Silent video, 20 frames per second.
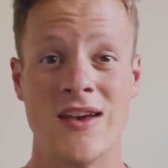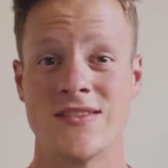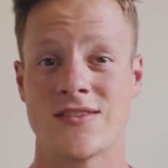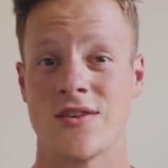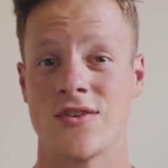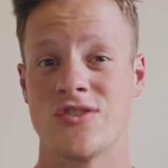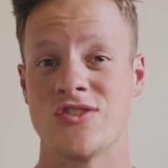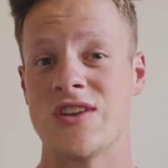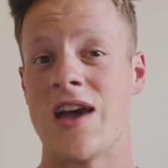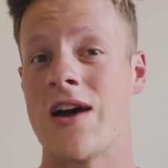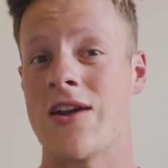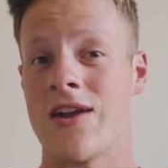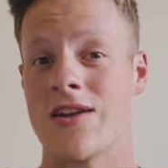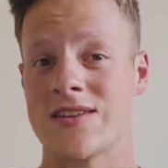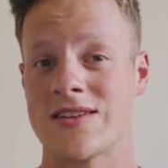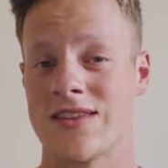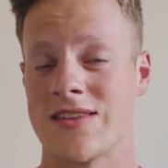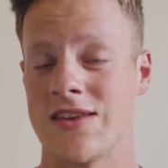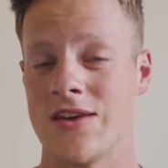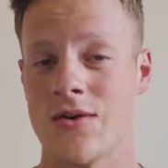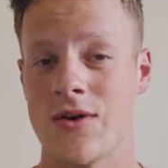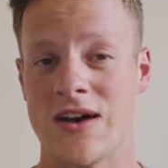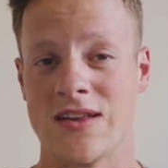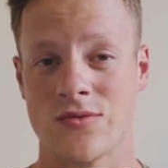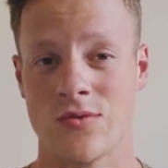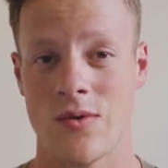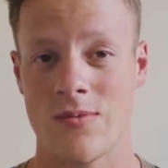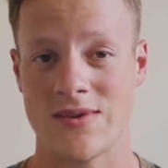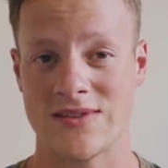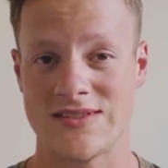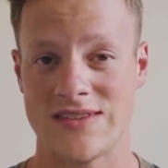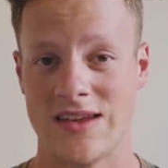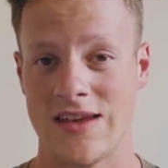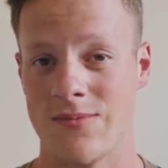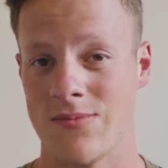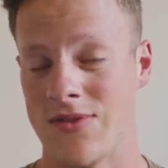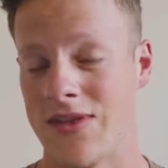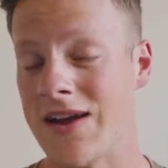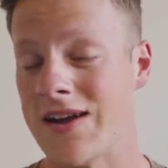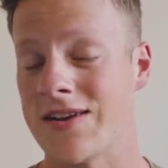So shout out to the U.S. women's
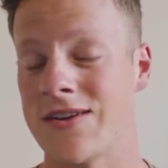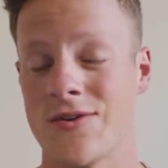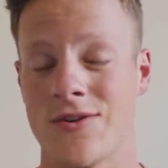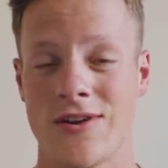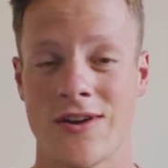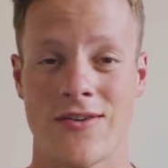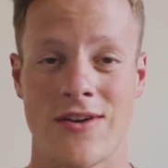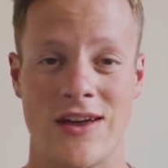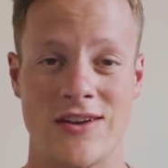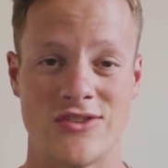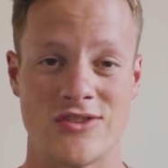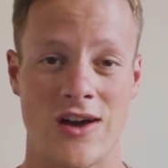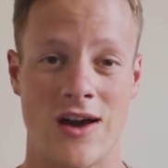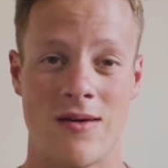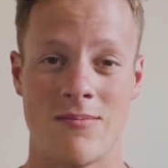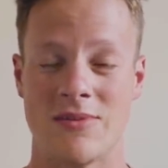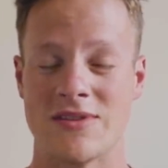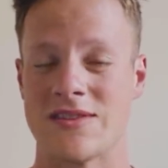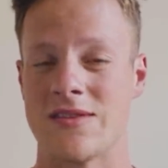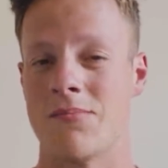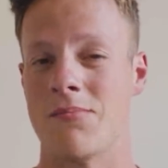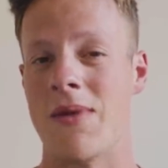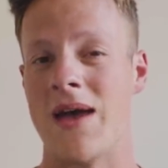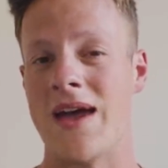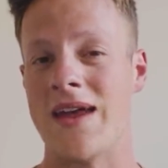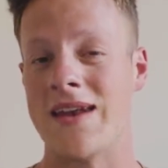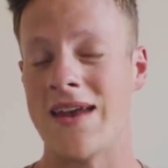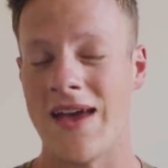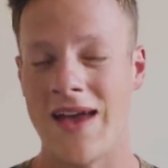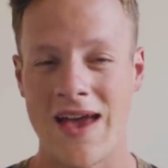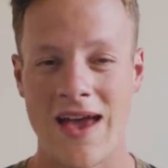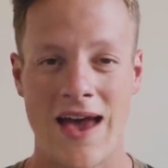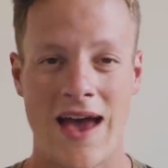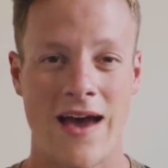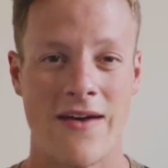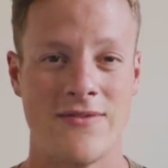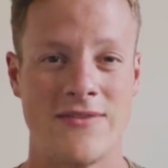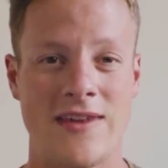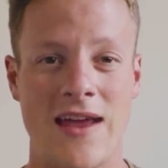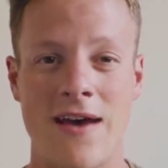team. They're doing a great job. But the men
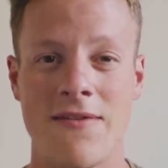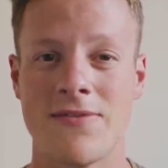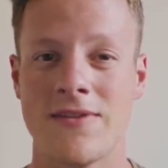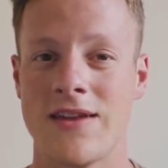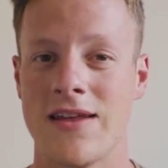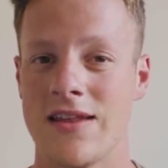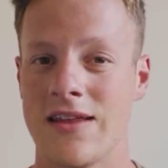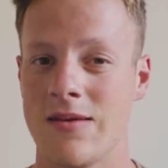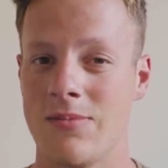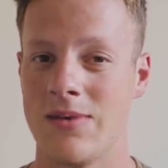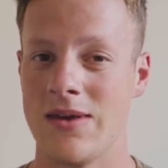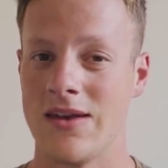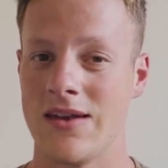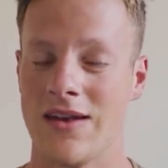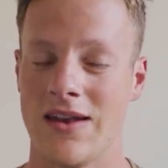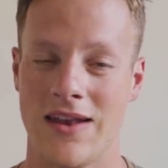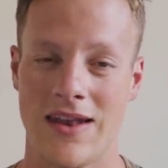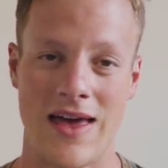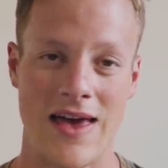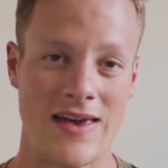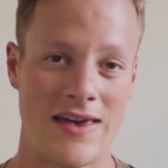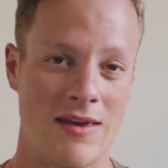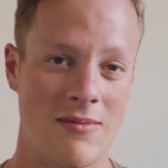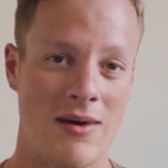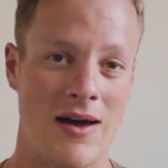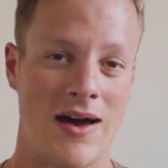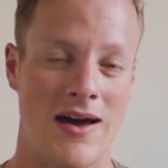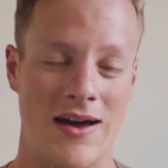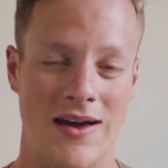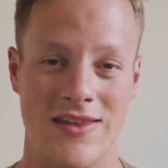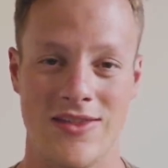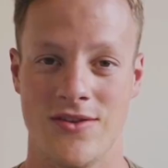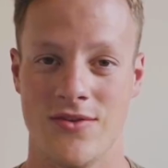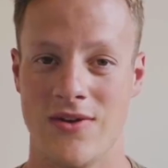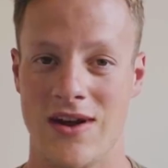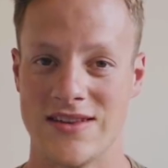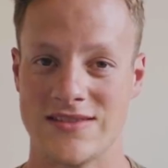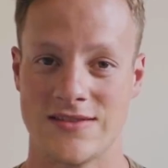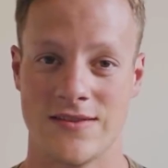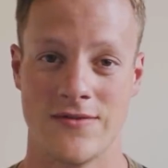have definitely been lagging behind the
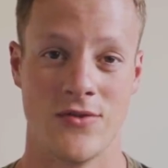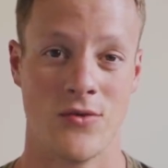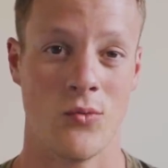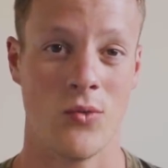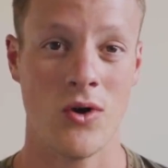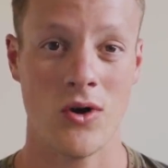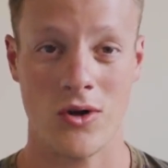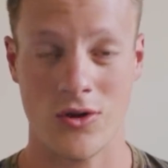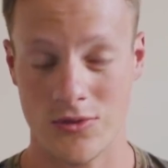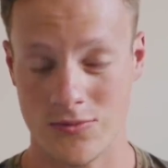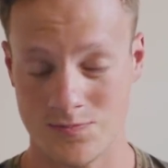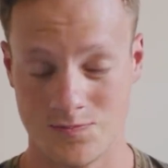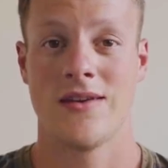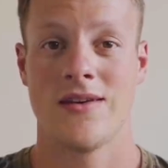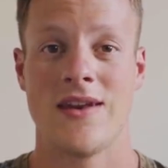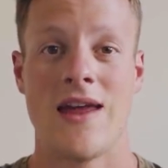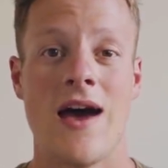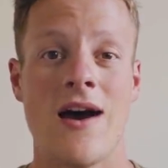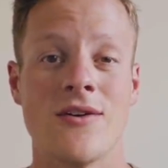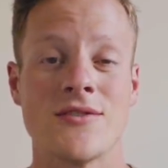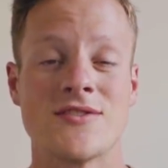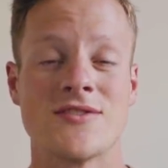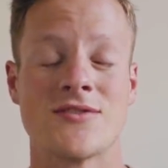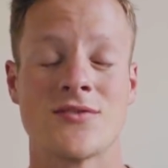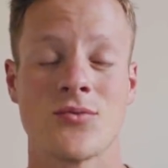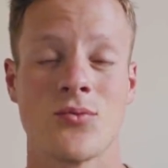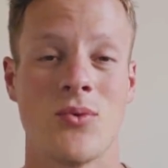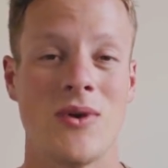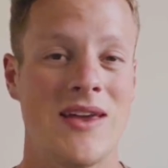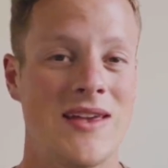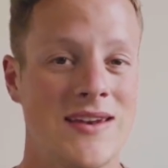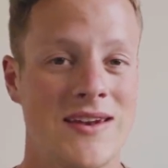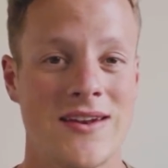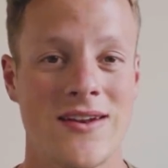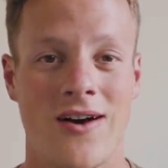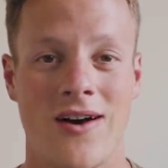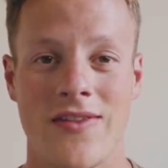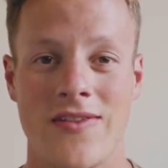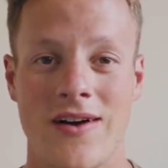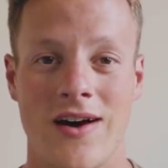rest of the world. Now, Sweden,
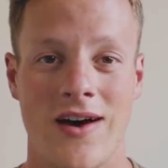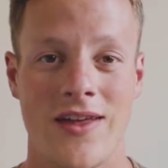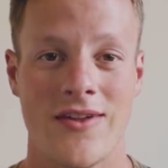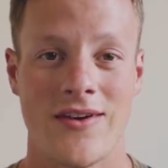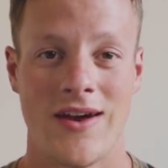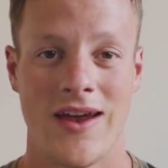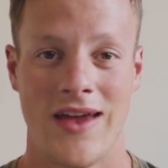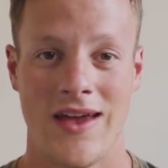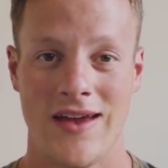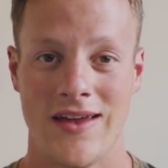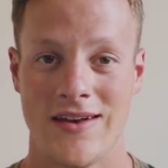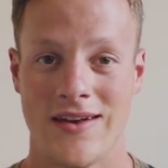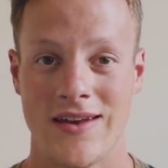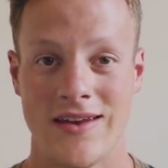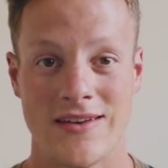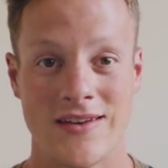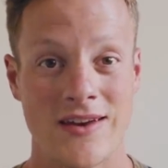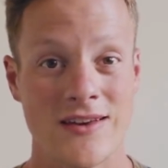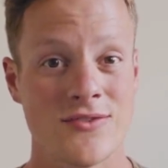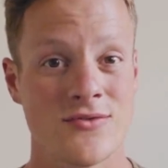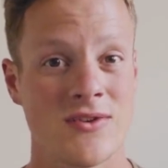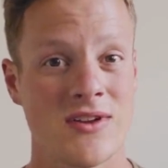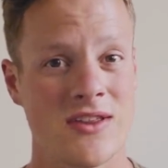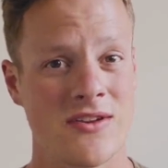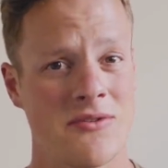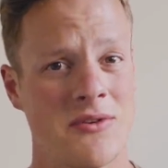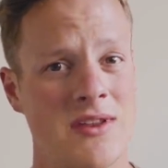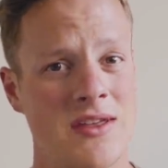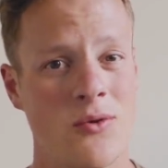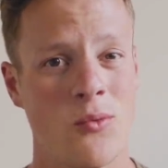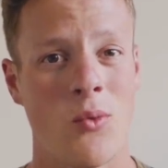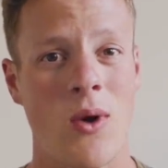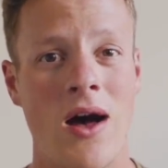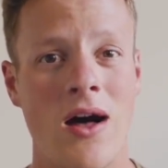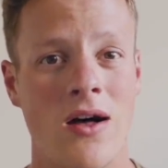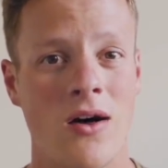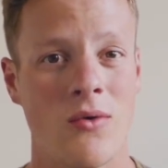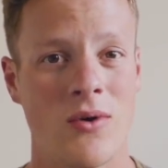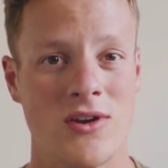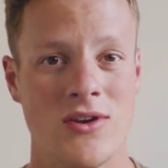on the other hand, does really, really
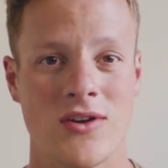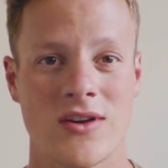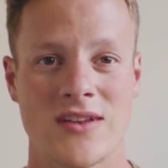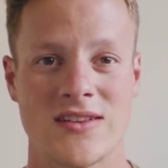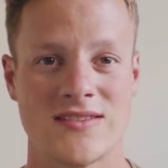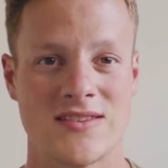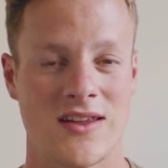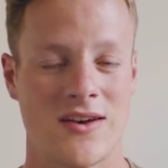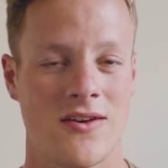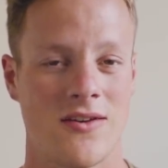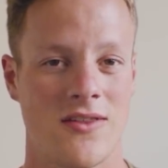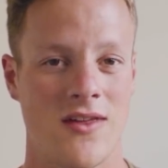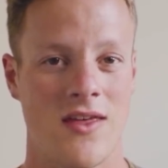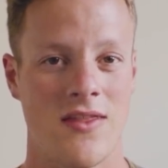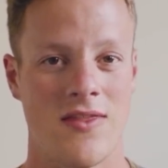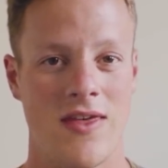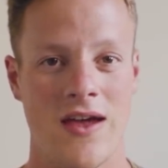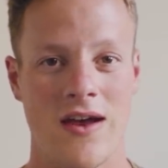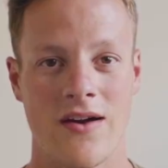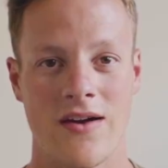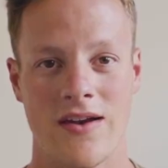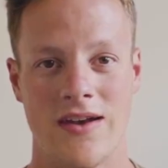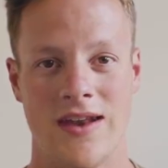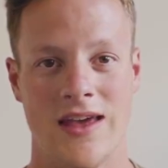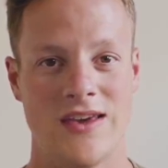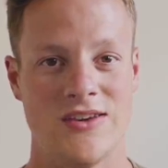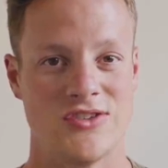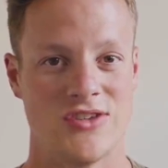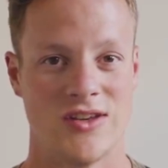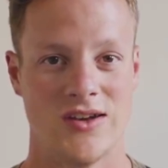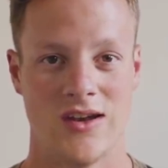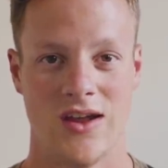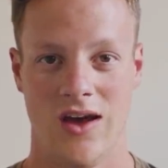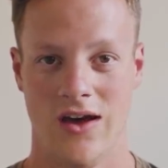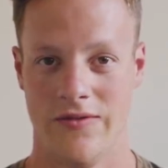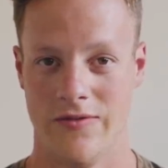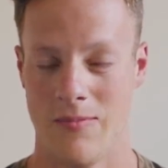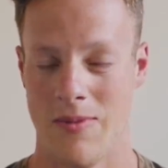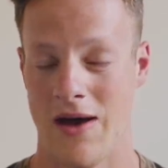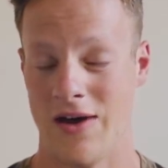well when you consider that they're a nation
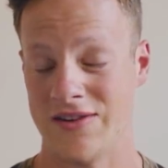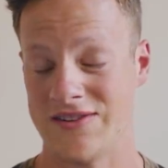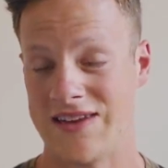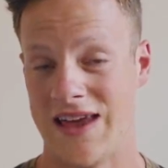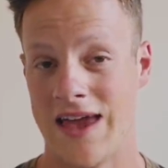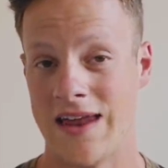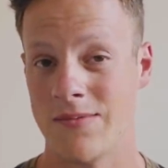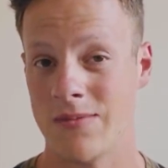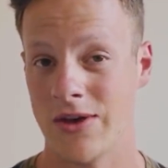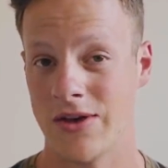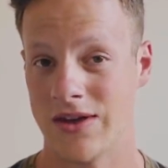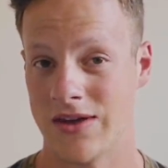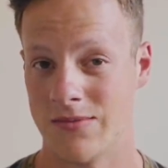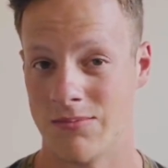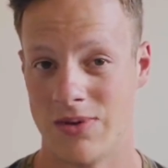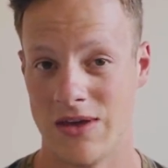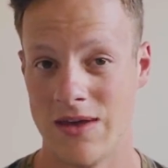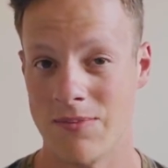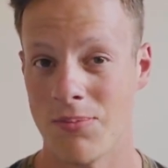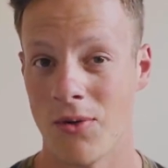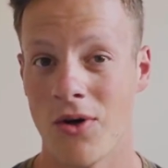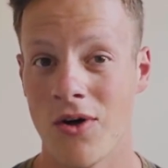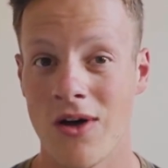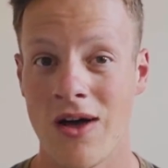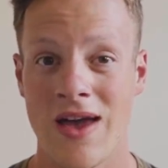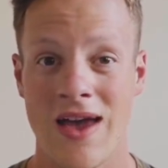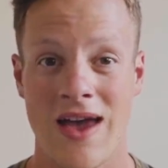of about 10 million people,